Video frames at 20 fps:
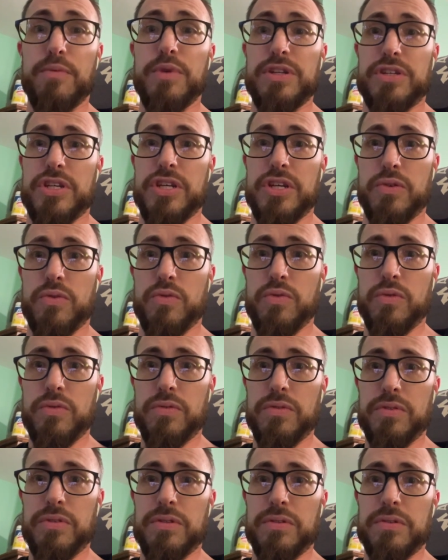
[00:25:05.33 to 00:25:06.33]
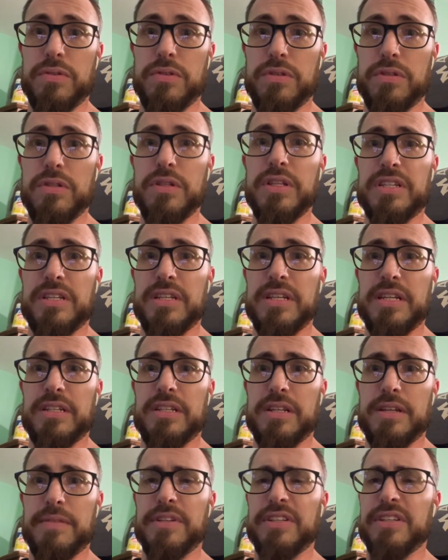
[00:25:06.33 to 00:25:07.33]
would do.
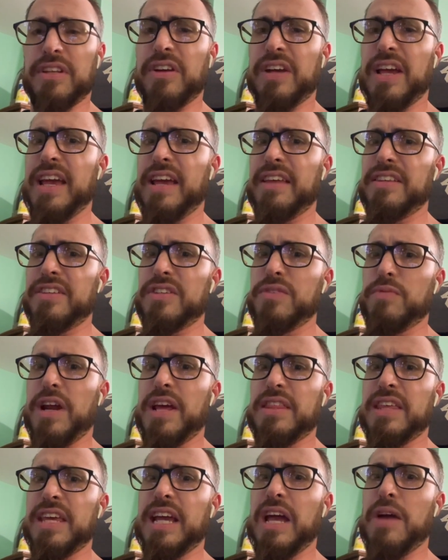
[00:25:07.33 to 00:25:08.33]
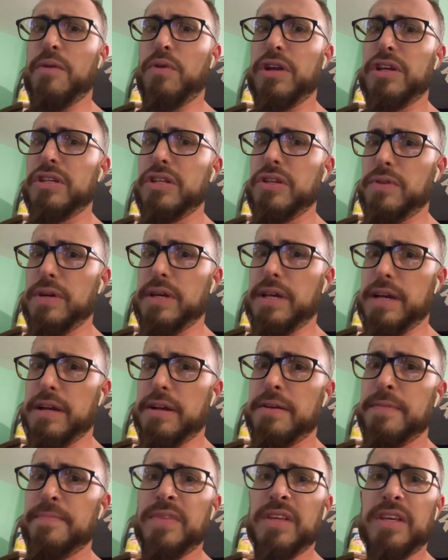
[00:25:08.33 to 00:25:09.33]
I was like, okay, this is what I think I want to do
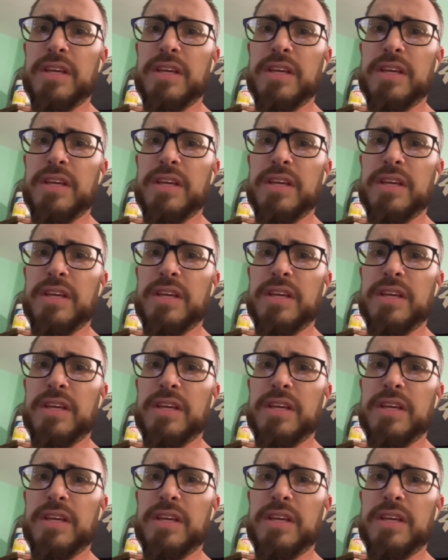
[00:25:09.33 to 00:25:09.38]
here.